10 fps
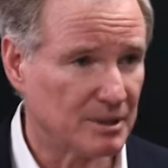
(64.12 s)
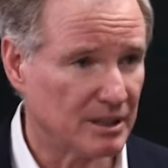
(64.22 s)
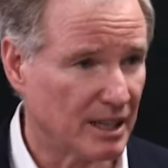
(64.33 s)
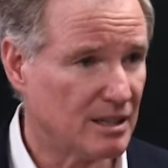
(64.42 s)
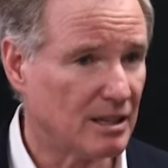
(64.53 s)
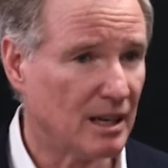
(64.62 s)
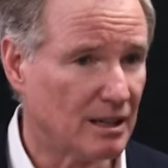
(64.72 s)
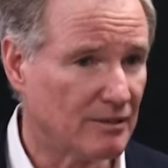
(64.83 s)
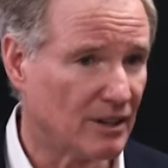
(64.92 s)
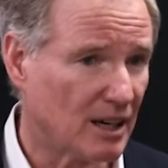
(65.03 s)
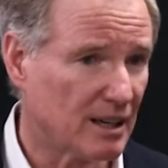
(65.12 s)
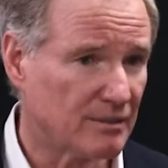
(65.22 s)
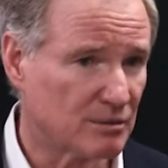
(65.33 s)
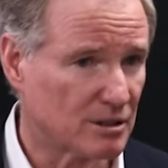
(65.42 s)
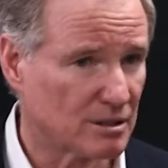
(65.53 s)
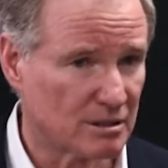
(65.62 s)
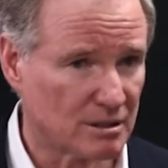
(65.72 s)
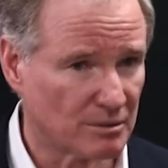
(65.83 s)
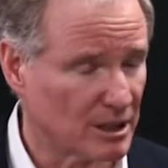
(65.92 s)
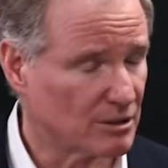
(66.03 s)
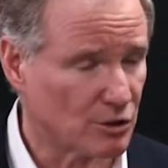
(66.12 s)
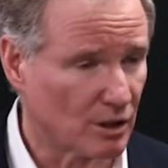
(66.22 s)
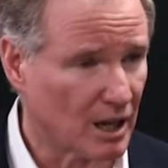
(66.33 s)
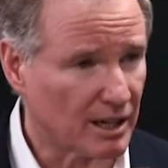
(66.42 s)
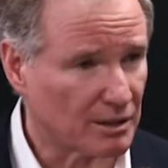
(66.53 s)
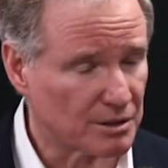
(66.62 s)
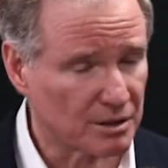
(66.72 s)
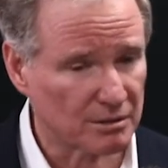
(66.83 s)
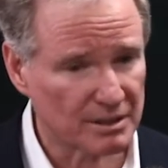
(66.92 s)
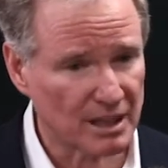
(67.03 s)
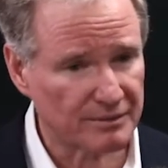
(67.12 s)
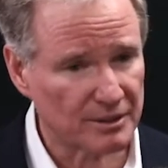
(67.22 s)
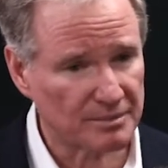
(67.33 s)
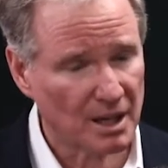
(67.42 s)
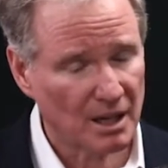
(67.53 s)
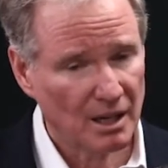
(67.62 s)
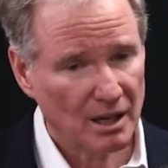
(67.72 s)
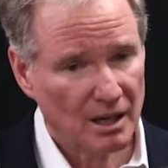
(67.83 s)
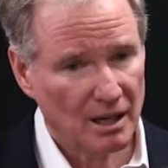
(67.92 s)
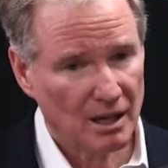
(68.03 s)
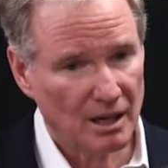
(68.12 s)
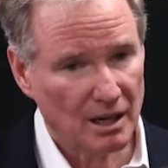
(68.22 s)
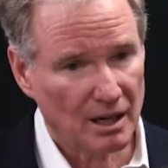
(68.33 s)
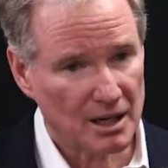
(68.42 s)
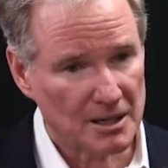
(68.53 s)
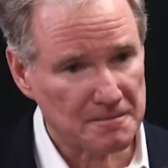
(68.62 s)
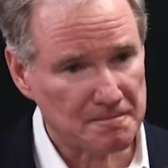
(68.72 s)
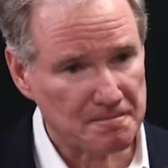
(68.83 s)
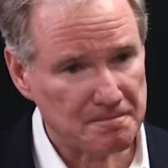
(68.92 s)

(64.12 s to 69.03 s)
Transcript: in 1985, which is around July or so timeframe, um,